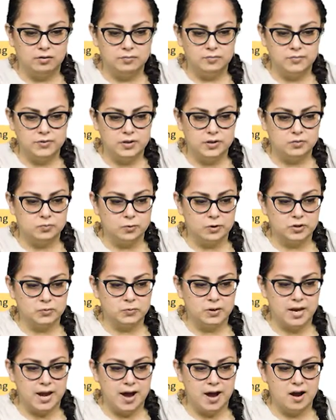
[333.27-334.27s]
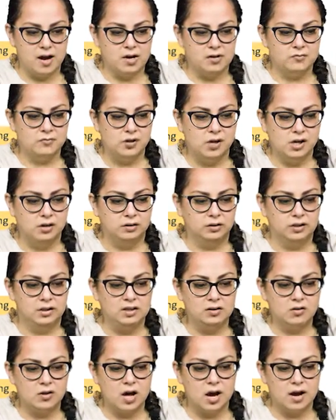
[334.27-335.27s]
these words, we have
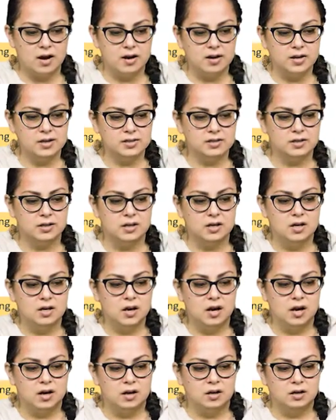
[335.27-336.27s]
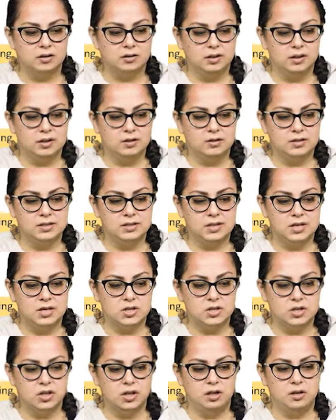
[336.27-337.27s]
legalize,
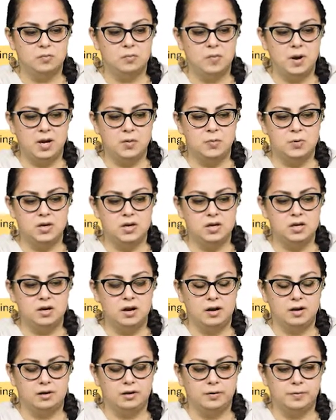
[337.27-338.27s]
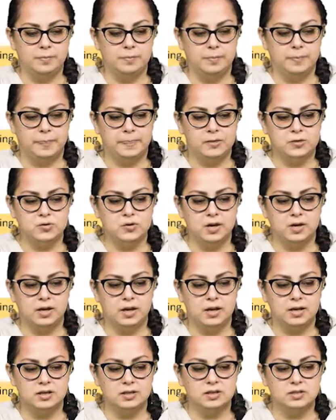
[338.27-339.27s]
legalization might be
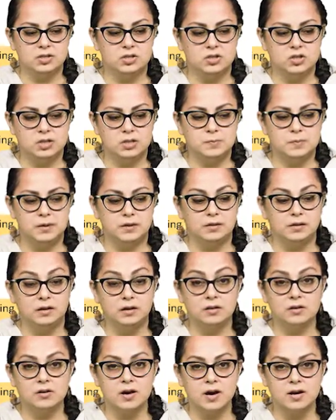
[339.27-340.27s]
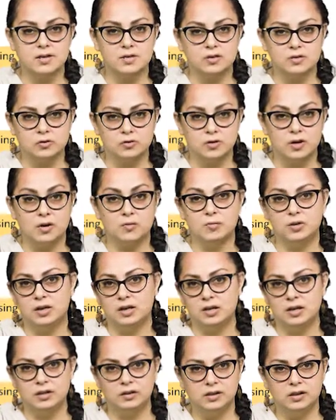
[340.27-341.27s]
truncated to just be legalized, so that we could
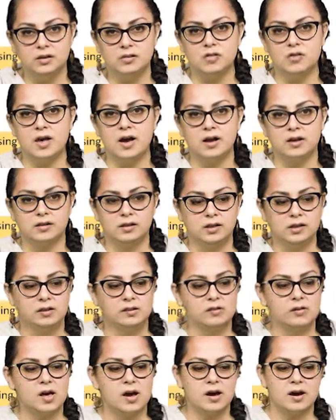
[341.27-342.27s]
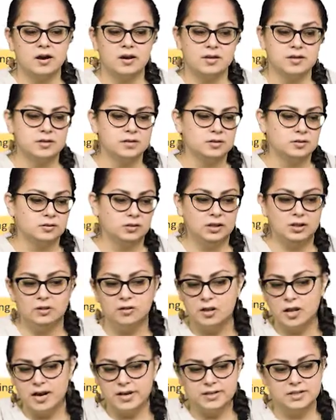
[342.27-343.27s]
get legalize, legalized,
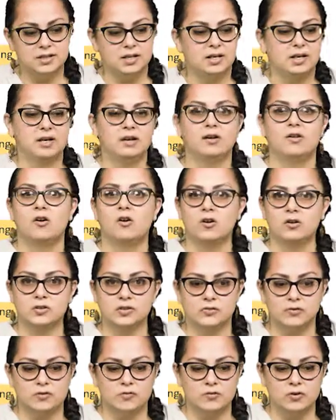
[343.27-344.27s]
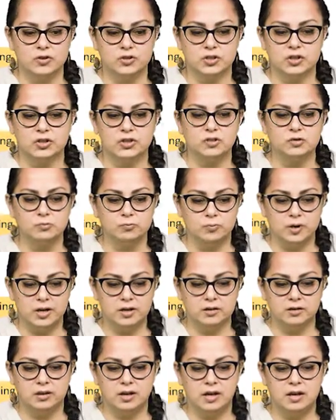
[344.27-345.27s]
legalizing, all different versions,
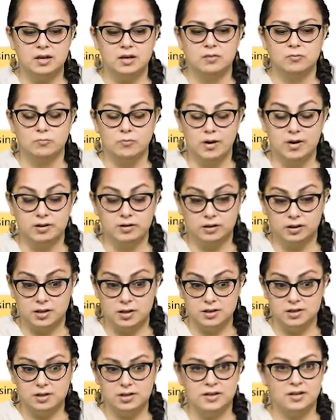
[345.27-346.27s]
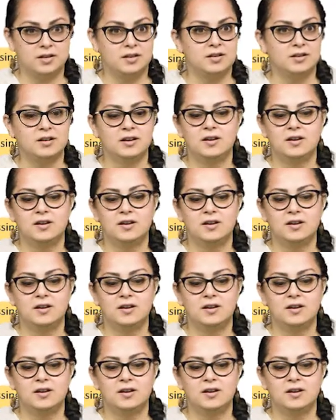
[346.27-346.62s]
regulated,